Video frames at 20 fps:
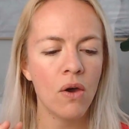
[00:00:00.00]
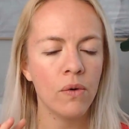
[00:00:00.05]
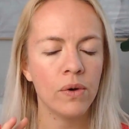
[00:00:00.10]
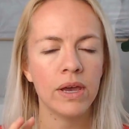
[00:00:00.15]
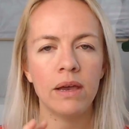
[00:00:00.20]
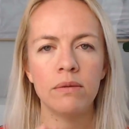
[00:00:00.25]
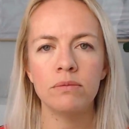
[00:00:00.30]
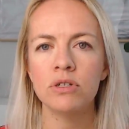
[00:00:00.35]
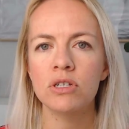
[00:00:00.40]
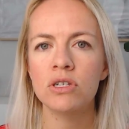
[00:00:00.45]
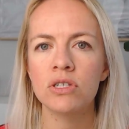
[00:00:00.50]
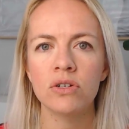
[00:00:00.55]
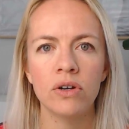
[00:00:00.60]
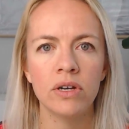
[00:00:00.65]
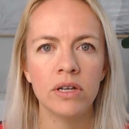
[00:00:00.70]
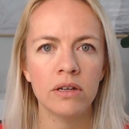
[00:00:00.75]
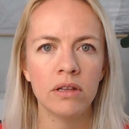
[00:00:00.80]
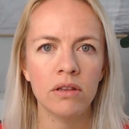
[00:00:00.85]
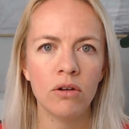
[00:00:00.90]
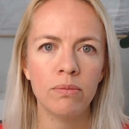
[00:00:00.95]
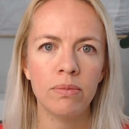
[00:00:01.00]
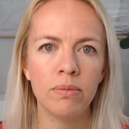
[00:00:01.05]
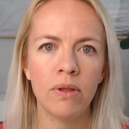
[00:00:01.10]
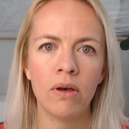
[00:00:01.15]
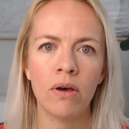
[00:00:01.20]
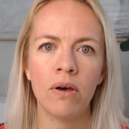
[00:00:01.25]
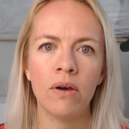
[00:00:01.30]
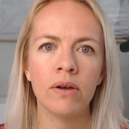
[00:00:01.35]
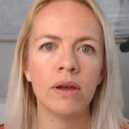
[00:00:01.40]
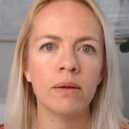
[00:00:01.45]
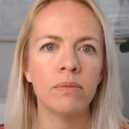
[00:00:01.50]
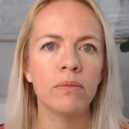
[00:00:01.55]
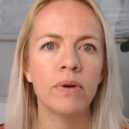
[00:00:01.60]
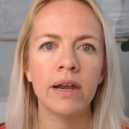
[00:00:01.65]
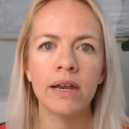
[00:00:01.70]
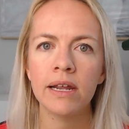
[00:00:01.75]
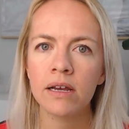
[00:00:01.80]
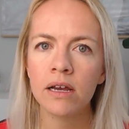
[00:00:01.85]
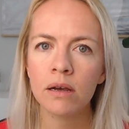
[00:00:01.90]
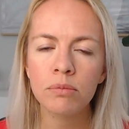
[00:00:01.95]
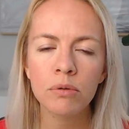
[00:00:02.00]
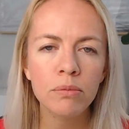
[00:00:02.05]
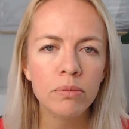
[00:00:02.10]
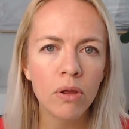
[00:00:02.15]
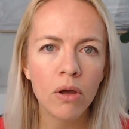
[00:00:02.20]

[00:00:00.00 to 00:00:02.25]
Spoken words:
okay, I'm just starting a little blog, I'm writing a couple